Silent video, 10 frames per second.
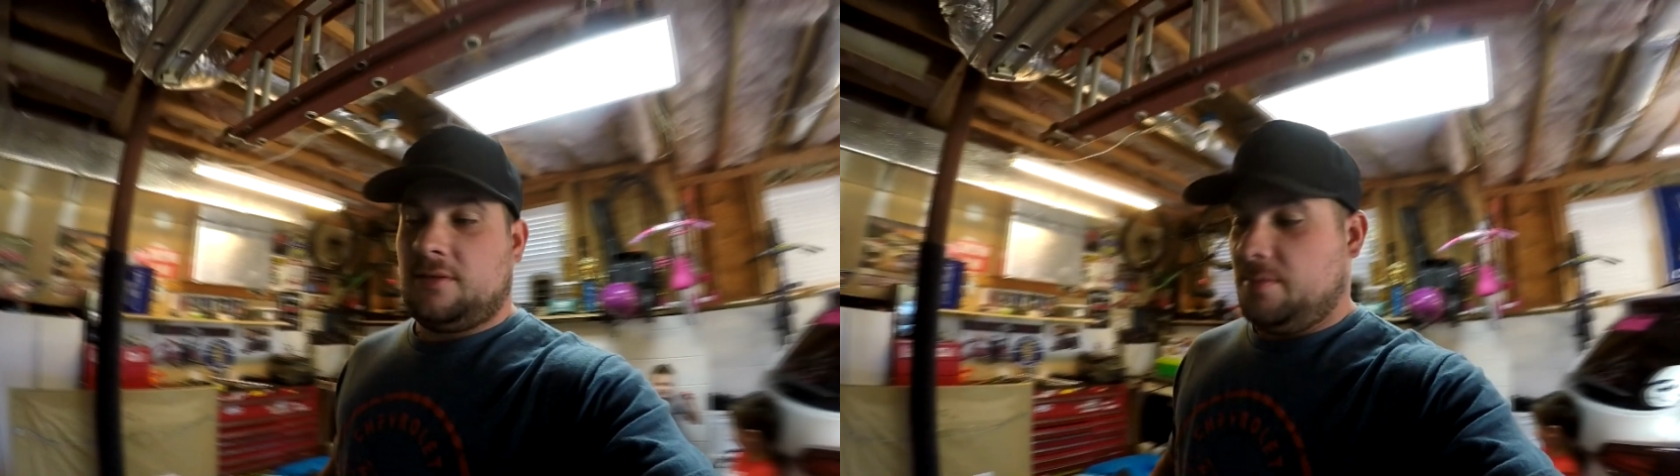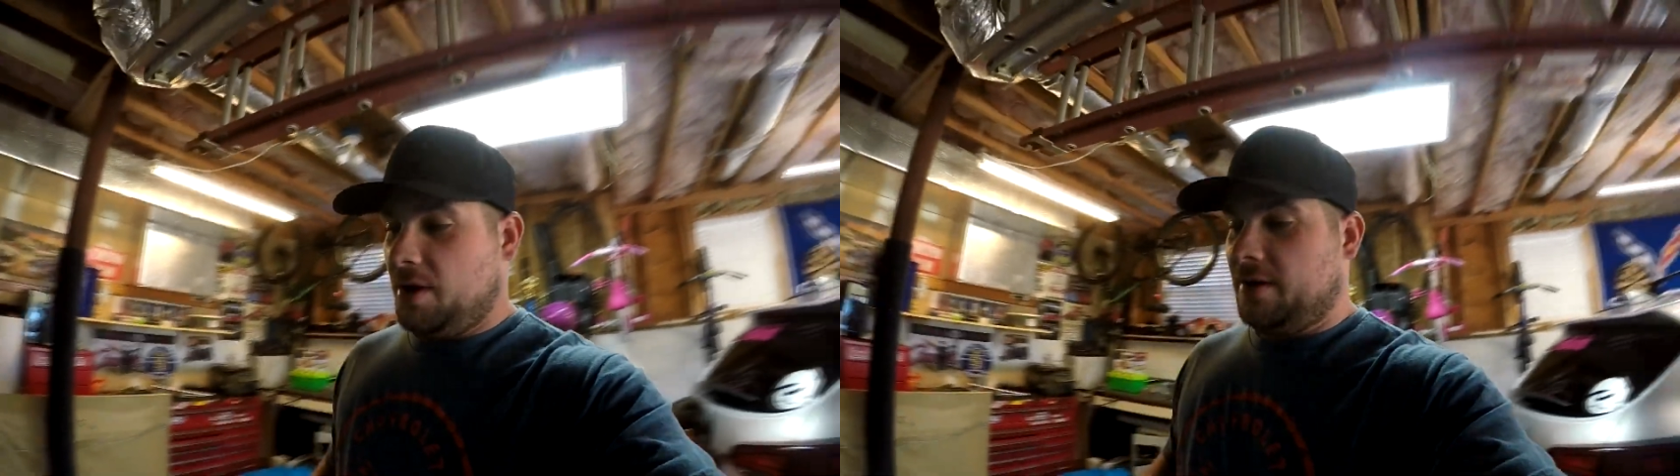
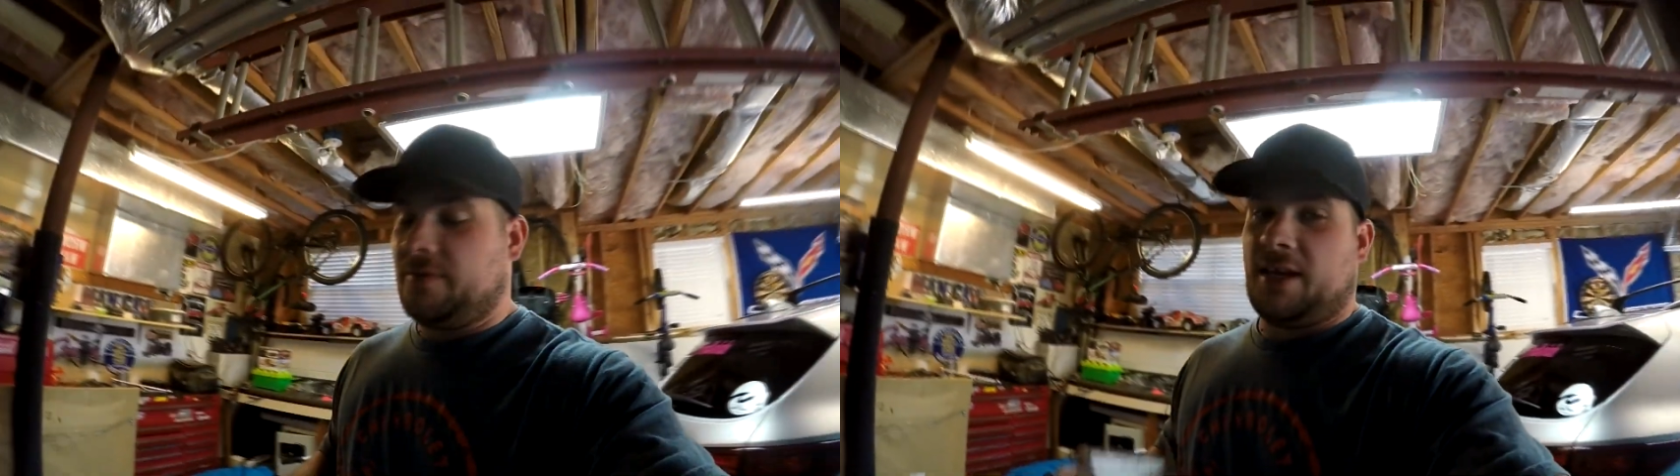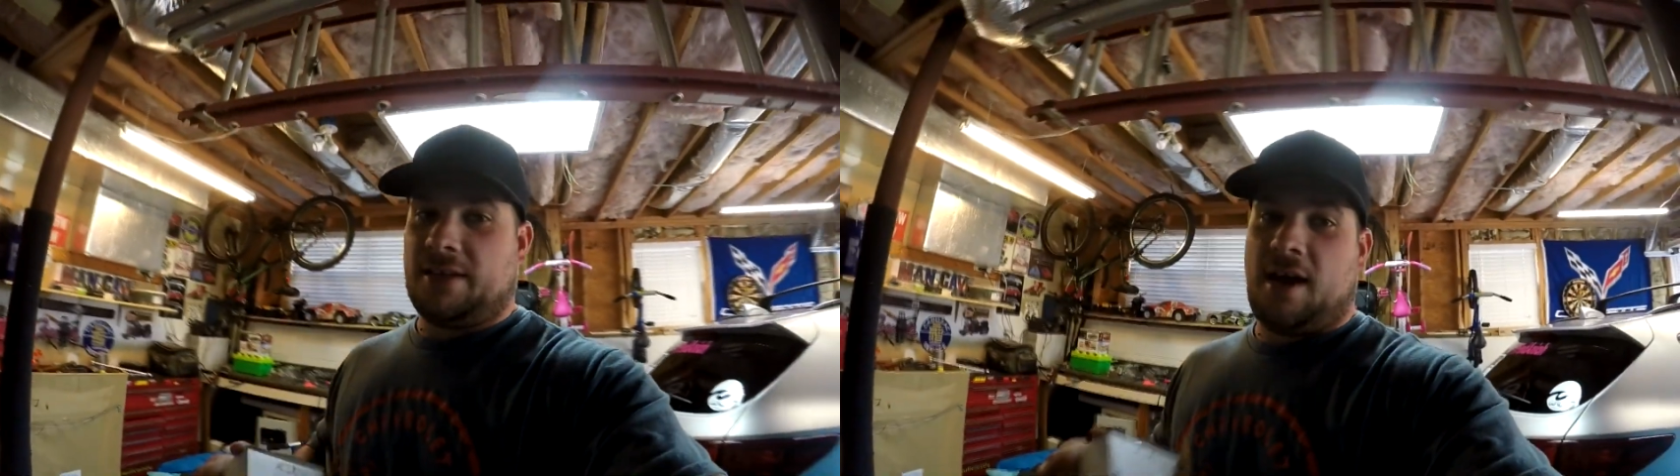He bought it
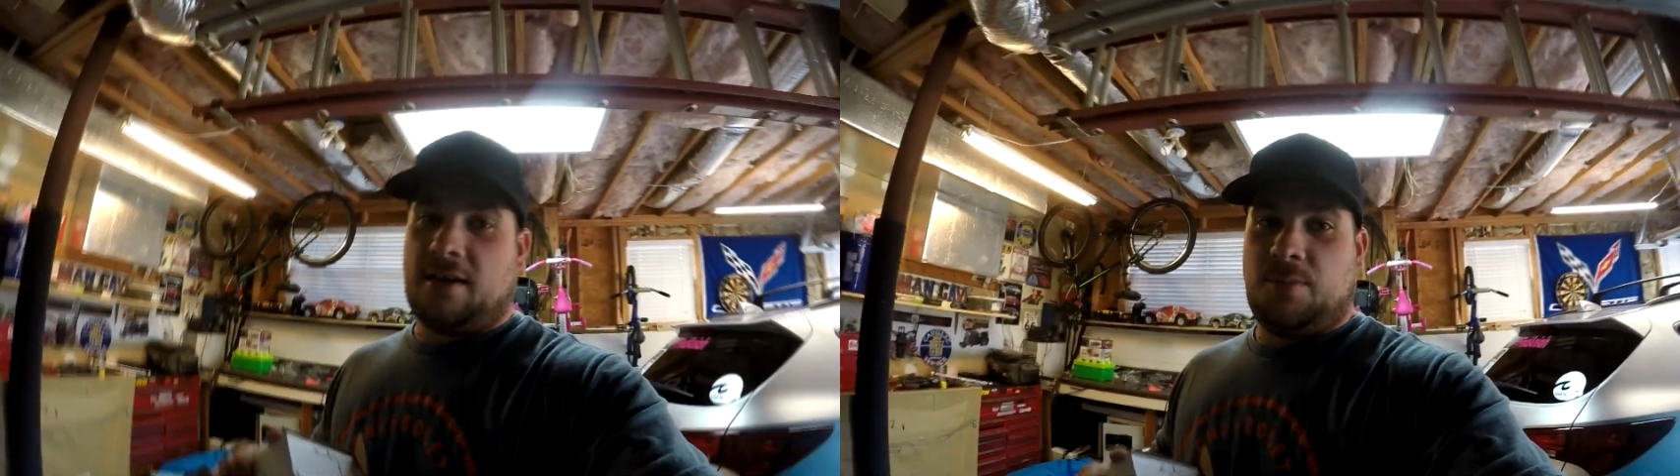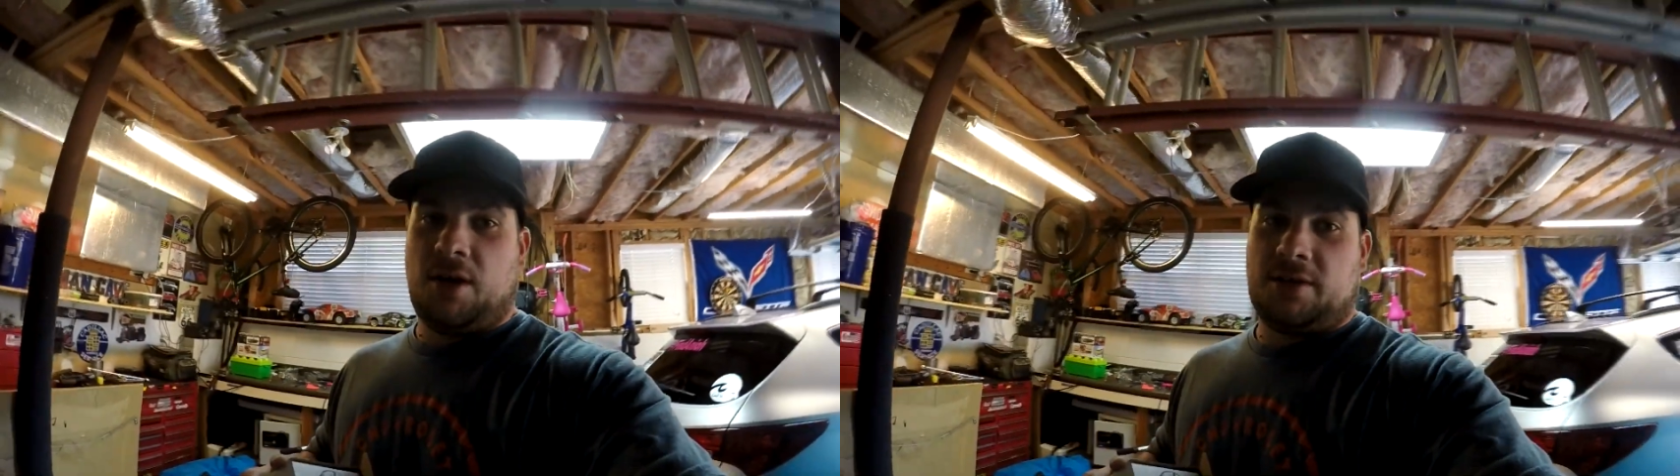for like
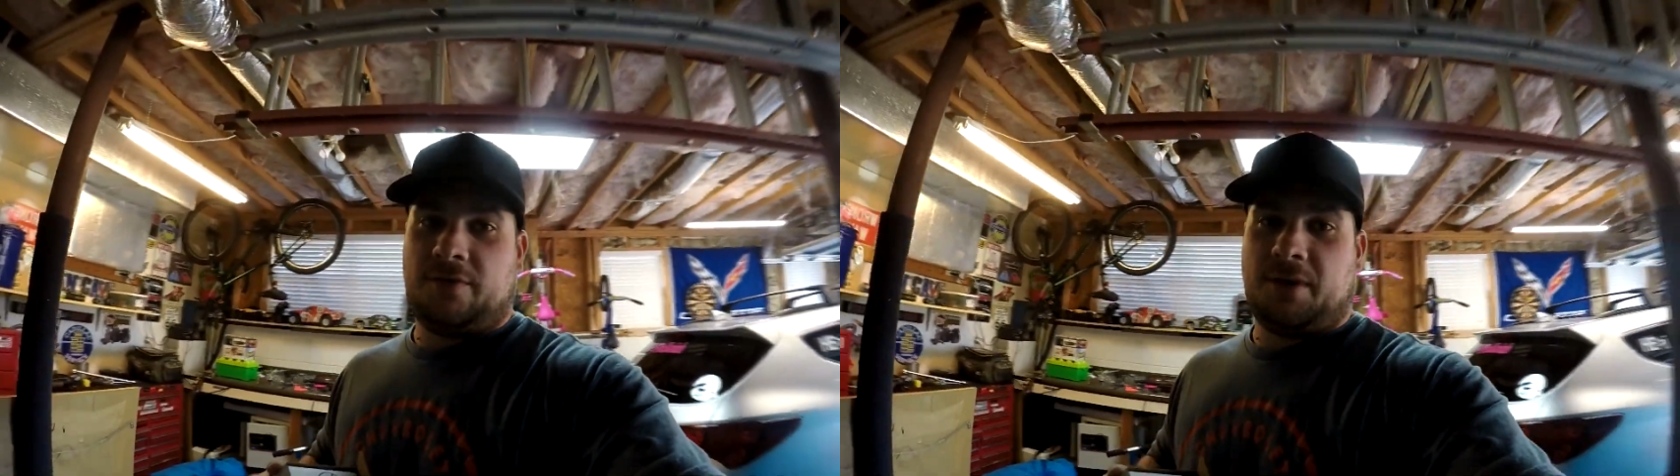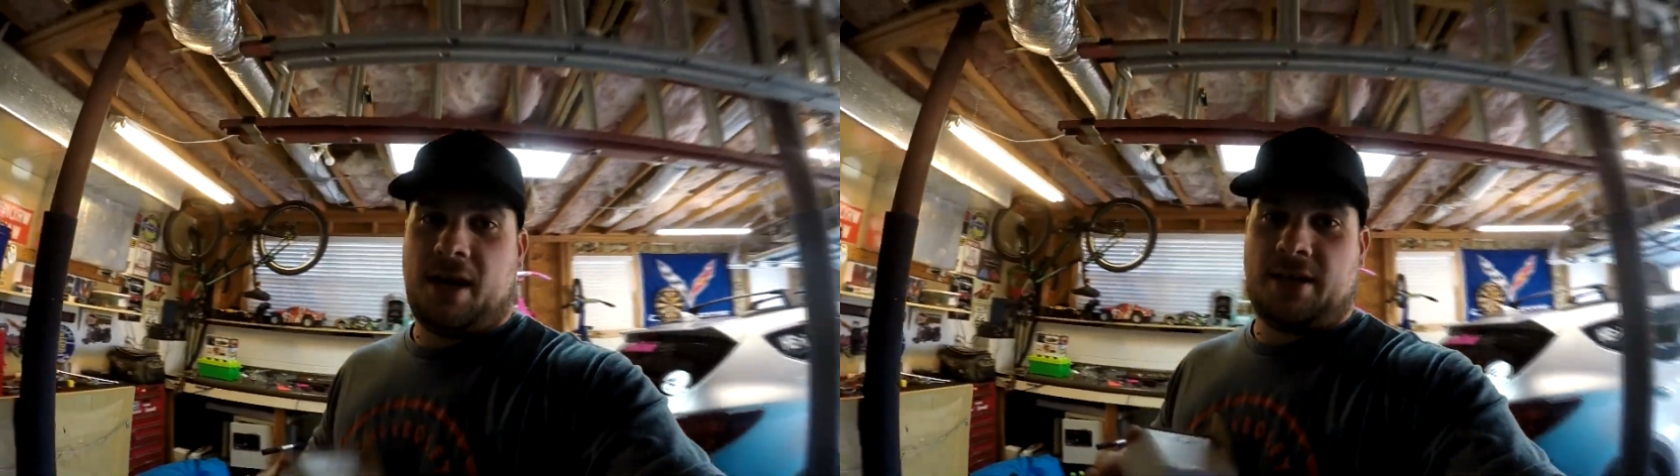90 bucks
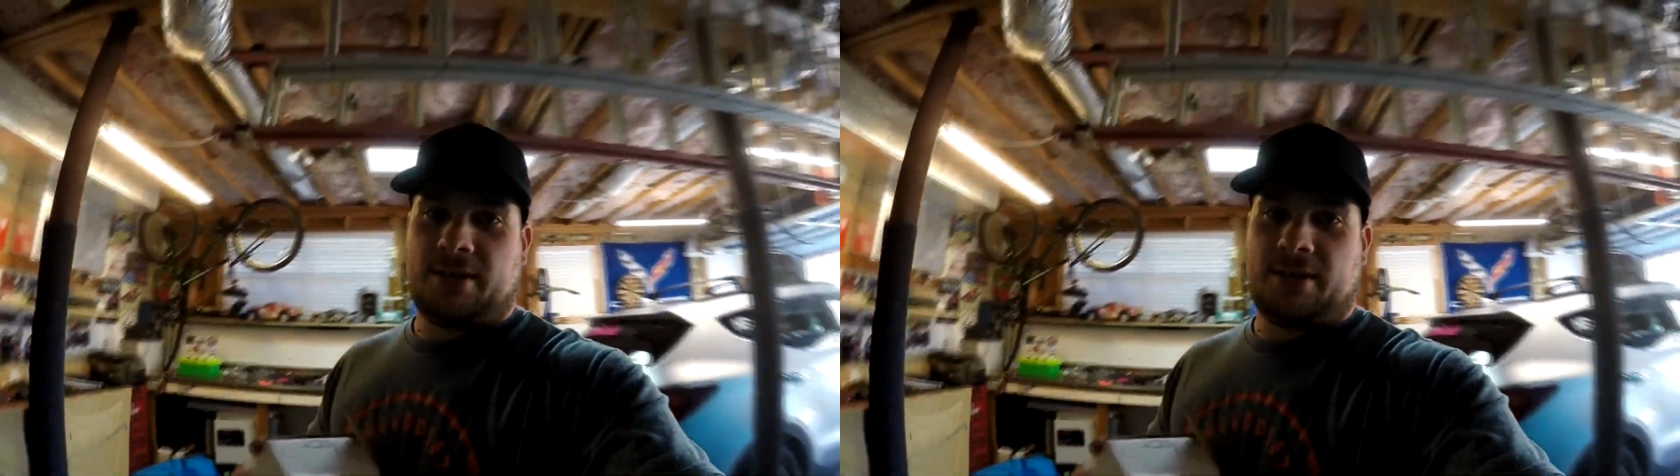from a guy.